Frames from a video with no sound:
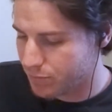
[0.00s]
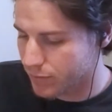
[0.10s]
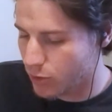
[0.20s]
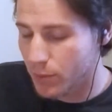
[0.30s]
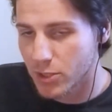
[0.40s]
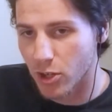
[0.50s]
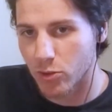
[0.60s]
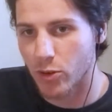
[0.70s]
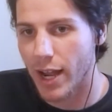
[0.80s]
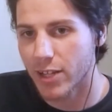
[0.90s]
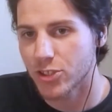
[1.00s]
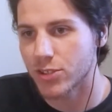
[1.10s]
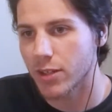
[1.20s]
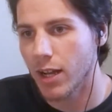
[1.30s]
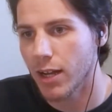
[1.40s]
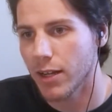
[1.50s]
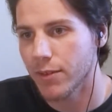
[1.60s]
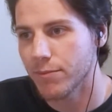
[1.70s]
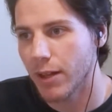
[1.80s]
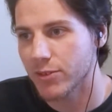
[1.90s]
crypto crash,
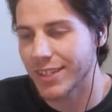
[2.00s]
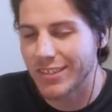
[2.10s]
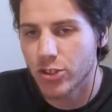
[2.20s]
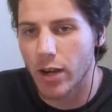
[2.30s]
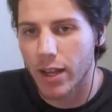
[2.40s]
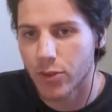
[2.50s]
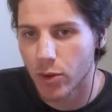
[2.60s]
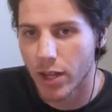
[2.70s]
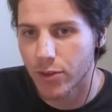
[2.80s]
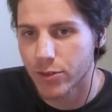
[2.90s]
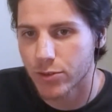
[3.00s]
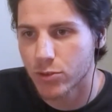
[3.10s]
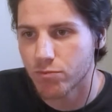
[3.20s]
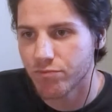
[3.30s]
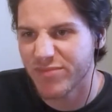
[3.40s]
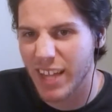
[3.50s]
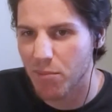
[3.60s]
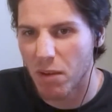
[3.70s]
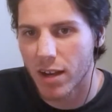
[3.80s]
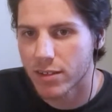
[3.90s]
I was like, sure, I can throw another
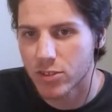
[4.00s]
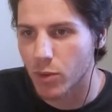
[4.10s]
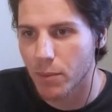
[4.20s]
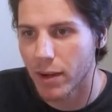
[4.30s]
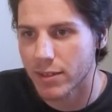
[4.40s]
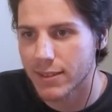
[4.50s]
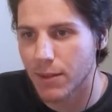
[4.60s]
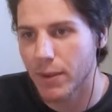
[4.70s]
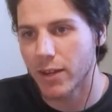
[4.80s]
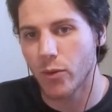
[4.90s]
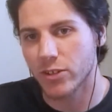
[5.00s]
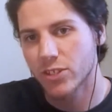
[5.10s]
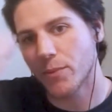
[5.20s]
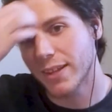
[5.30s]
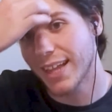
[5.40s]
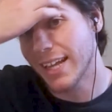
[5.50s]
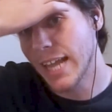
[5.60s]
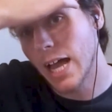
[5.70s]
$10, $20 into Bitcoin or something like that.